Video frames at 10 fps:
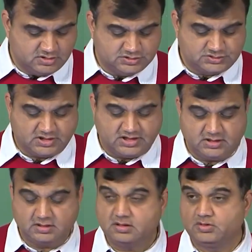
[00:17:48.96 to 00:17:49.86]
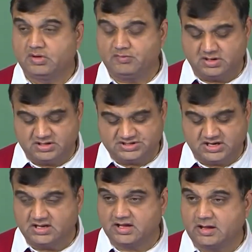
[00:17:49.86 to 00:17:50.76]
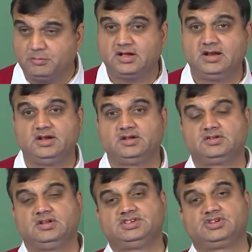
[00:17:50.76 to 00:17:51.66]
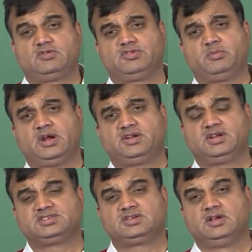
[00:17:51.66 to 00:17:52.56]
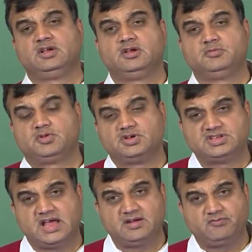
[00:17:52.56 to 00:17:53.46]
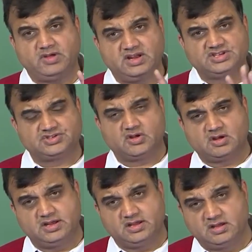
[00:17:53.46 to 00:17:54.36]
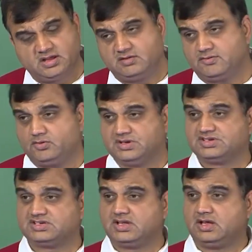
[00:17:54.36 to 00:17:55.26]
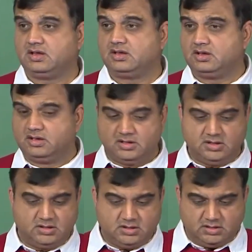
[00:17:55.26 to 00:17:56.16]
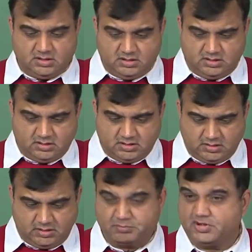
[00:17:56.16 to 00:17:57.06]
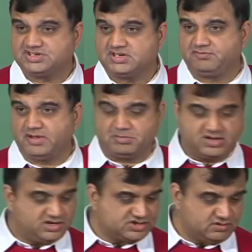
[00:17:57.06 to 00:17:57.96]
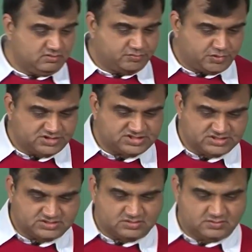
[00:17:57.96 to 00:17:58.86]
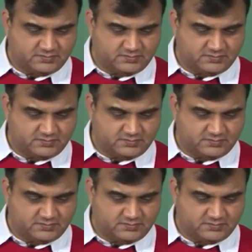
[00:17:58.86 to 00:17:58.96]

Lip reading: So, again you have to understand the chemical nature of the matrix, because that very strongly influences the composite fabrication process.